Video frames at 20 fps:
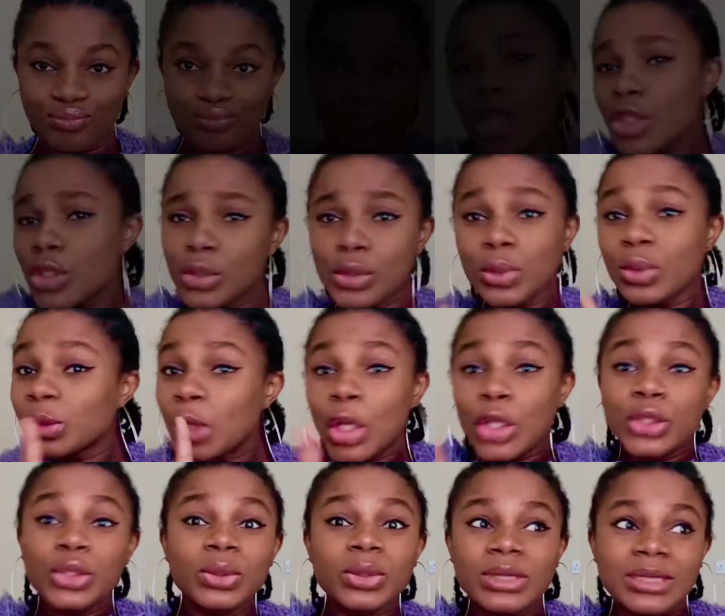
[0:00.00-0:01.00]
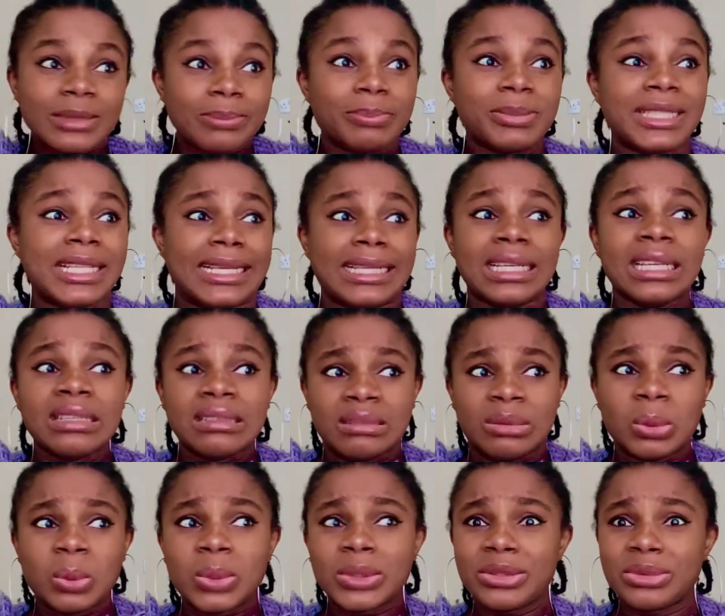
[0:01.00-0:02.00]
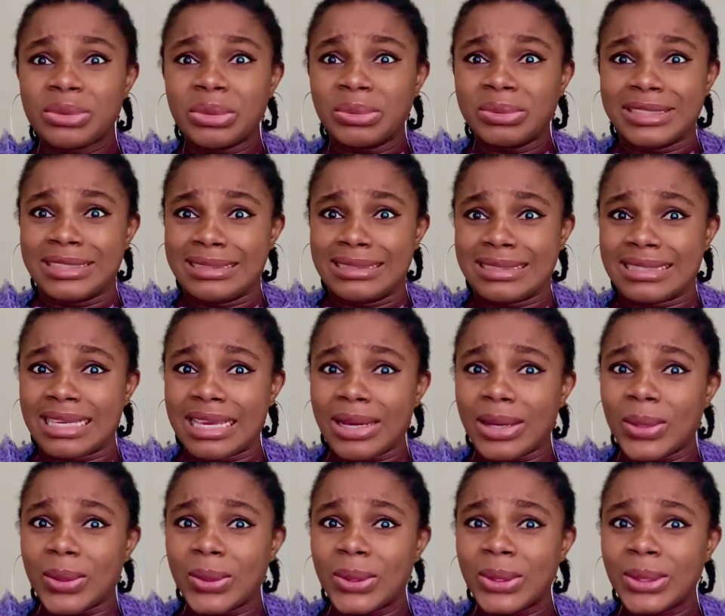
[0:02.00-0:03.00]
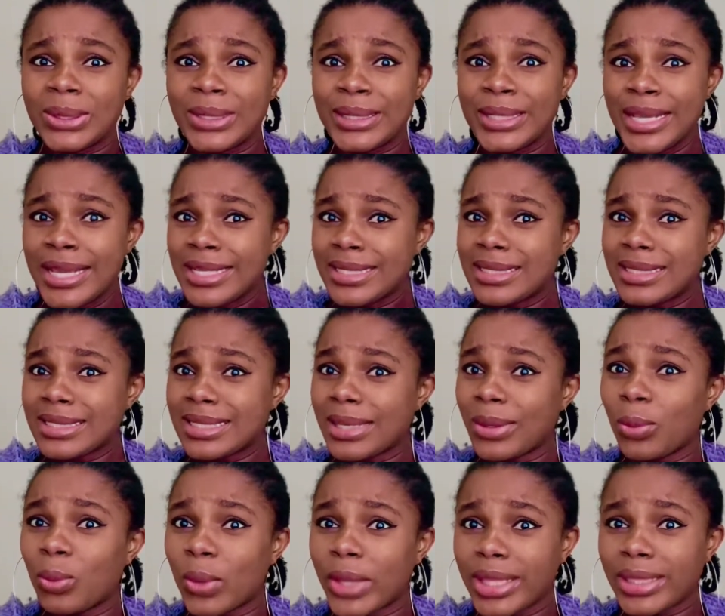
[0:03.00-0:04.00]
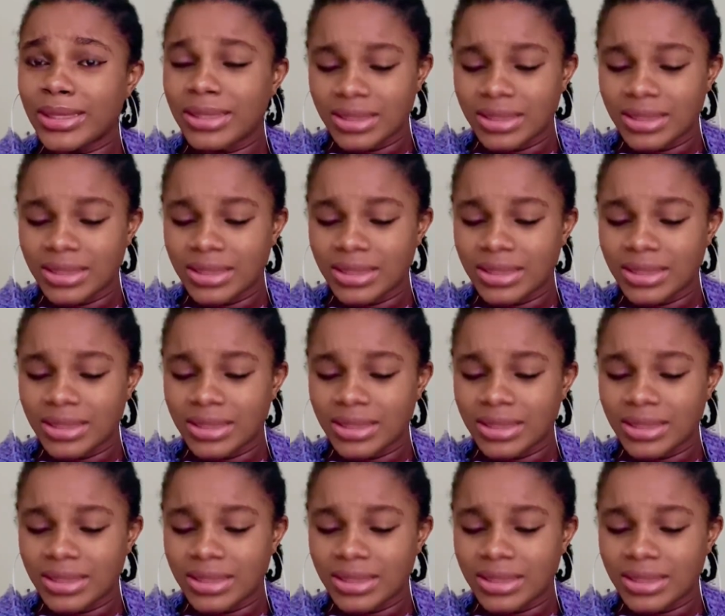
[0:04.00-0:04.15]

So don't don't be like, what's wrong with this girl? Is this girl well?